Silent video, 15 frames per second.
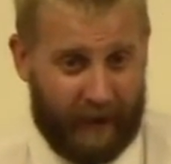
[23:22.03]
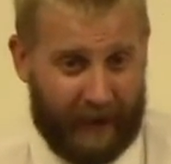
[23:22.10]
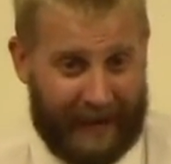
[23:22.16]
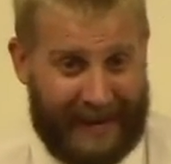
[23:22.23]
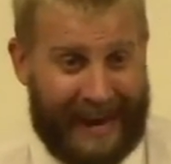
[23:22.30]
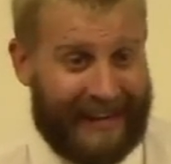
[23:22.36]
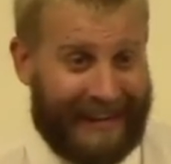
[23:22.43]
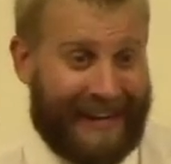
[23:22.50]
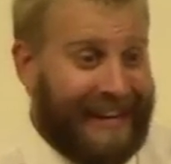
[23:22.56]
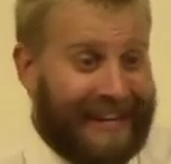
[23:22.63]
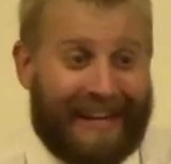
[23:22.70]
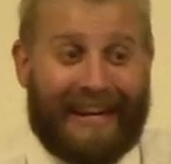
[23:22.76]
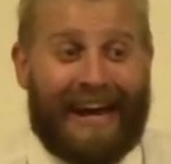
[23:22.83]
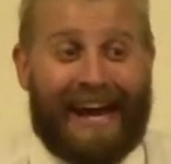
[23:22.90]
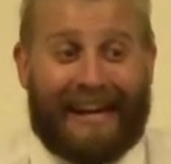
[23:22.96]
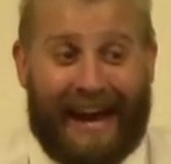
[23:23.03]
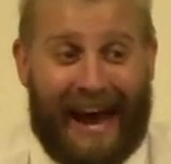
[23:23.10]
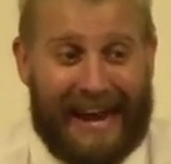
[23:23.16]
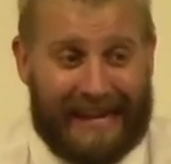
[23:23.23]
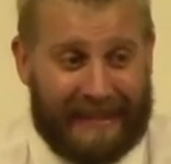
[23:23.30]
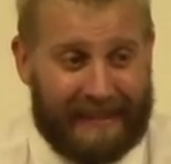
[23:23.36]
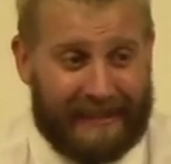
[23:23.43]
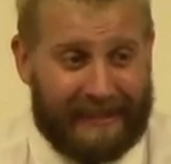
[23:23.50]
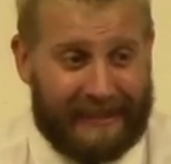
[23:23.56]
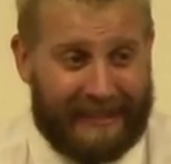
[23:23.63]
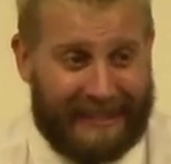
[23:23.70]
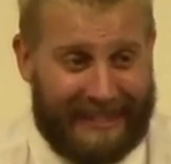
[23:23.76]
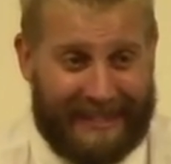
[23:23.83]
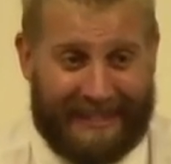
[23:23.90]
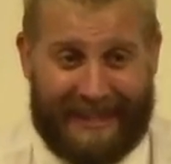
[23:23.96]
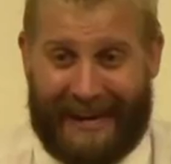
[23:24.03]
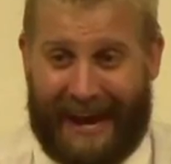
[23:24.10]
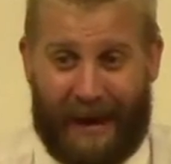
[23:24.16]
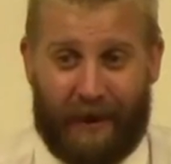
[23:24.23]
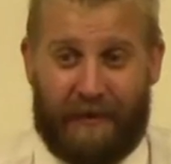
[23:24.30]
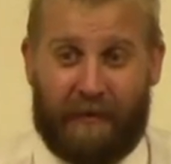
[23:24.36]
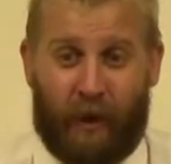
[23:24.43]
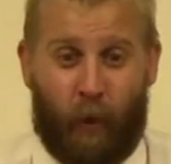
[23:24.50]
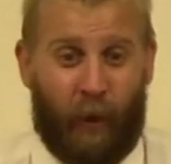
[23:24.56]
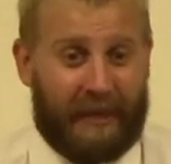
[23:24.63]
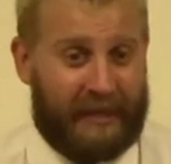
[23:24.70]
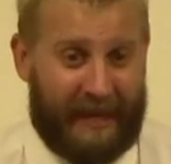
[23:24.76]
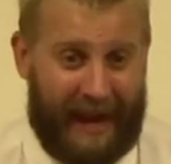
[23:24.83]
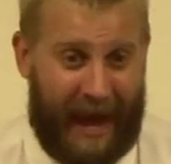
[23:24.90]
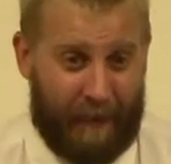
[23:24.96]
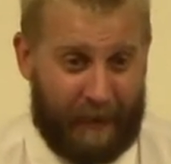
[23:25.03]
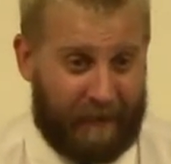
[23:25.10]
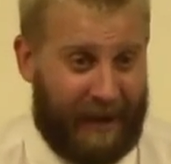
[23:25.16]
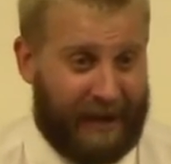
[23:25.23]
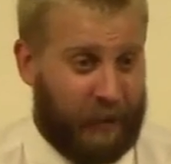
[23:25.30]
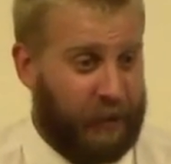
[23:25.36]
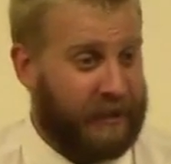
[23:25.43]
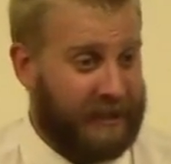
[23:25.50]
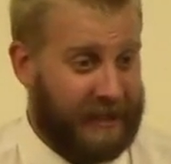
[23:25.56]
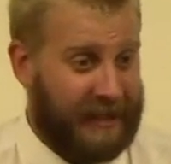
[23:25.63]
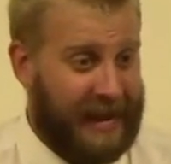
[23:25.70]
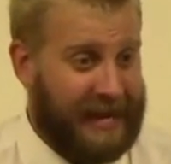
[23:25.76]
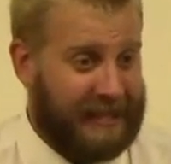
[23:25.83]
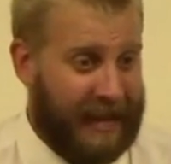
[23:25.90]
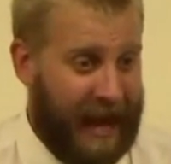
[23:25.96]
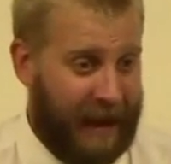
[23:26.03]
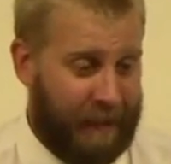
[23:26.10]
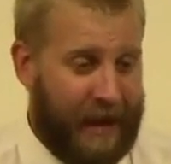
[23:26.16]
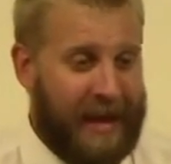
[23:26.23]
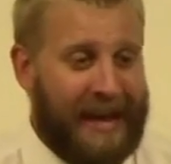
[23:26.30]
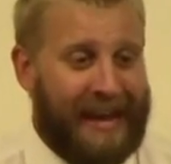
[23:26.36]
He, had to, he did it at night because he's like, I don't even know what's going to happen if I do this in the daytime.